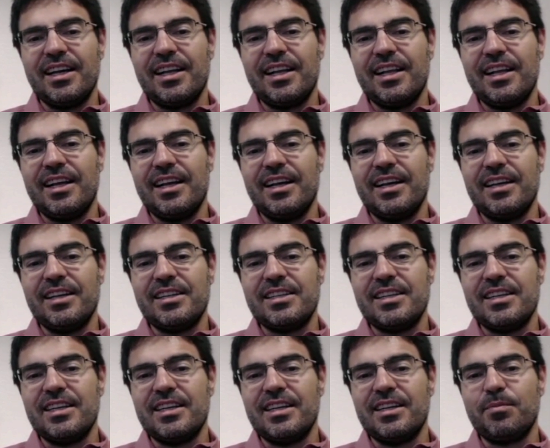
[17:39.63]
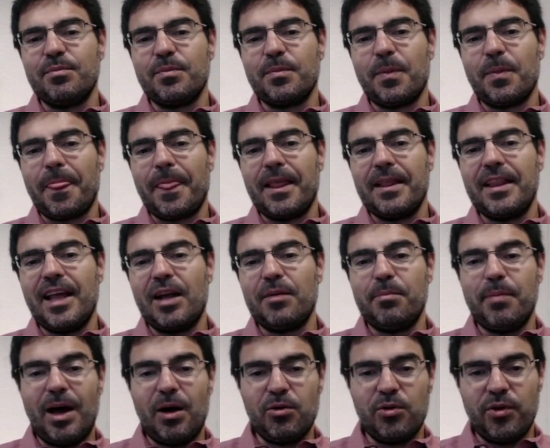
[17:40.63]

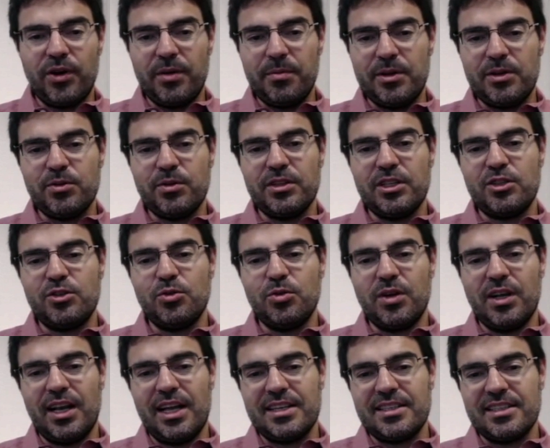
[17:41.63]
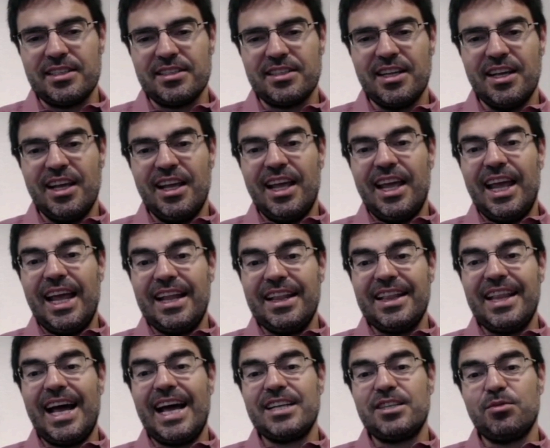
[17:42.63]
that boundary between the two classes.
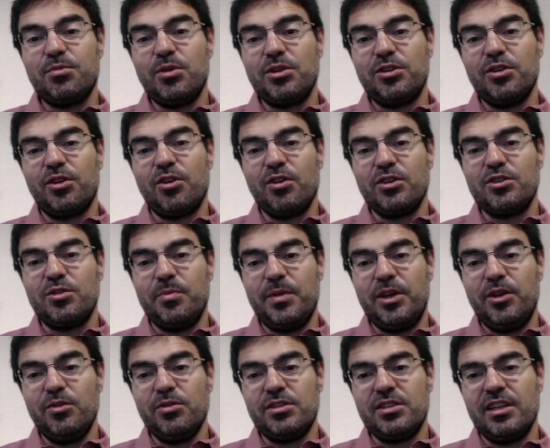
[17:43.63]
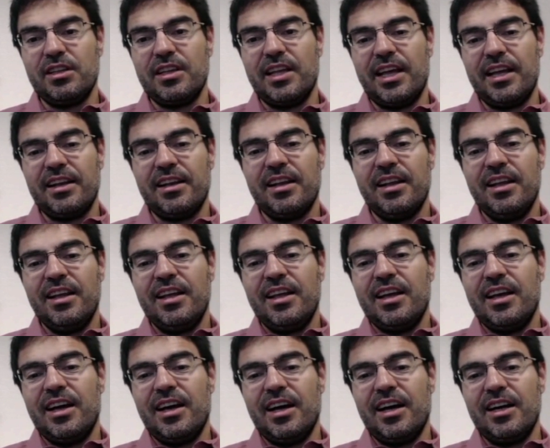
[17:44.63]
And that's what you're going to be using then
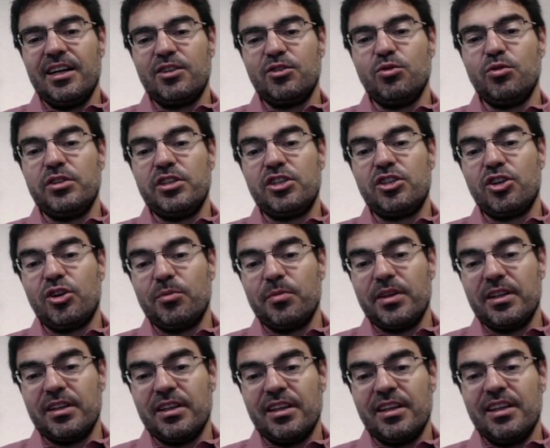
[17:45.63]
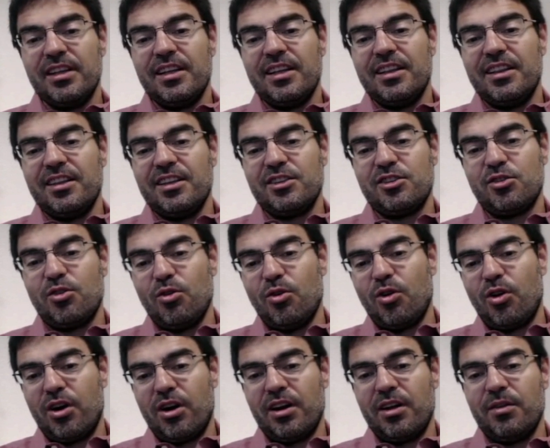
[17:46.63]
to determine the
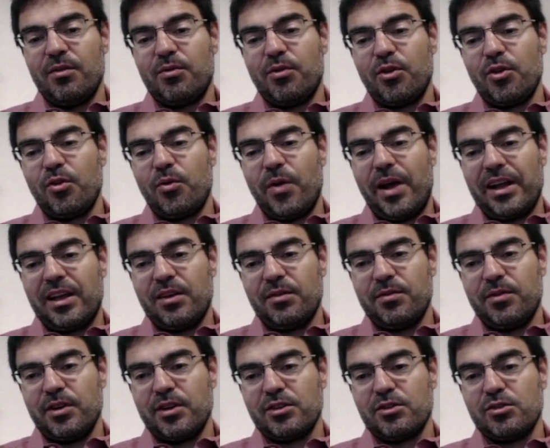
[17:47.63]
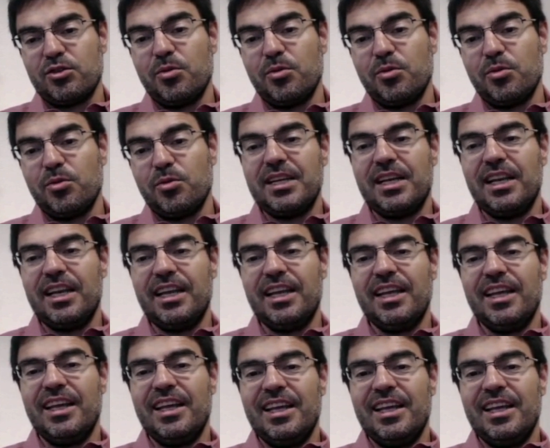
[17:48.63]
score for your ranking function. So basically,